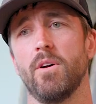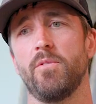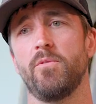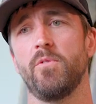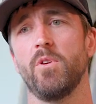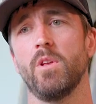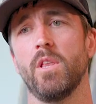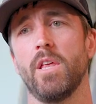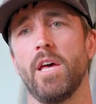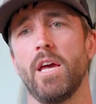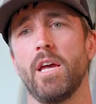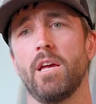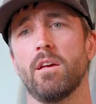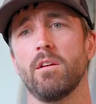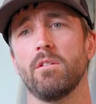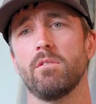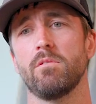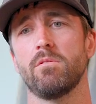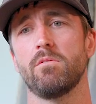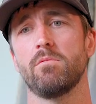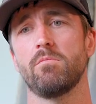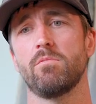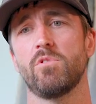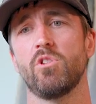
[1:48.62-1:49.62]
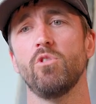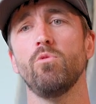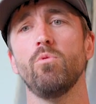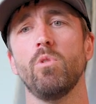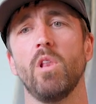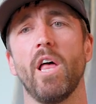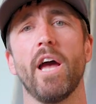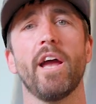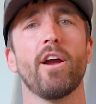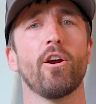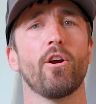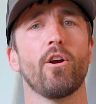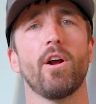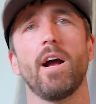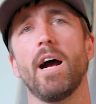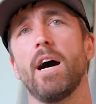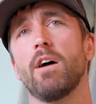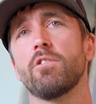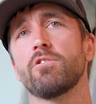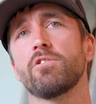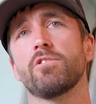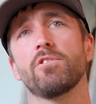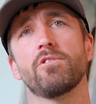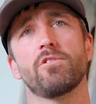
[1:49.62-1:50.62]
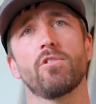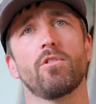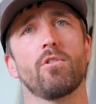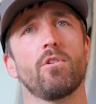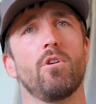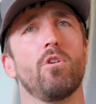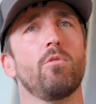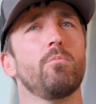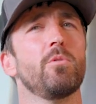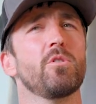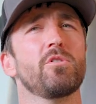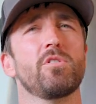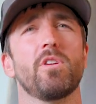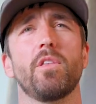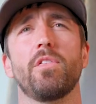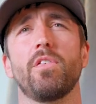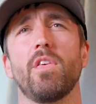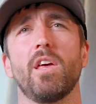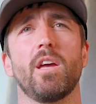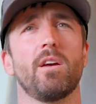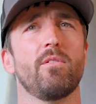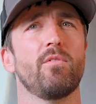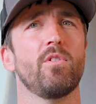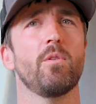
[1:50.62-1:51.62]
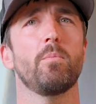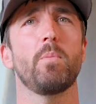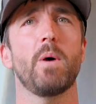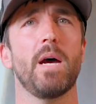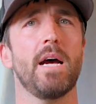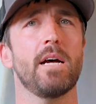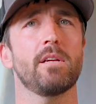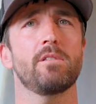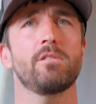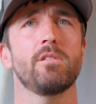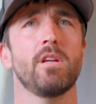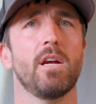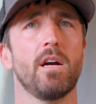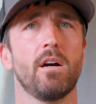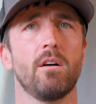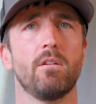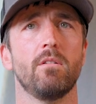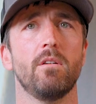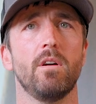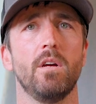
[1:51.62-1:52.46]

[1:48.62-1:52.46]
feel like 2-layer houses are almost a thing of the past now.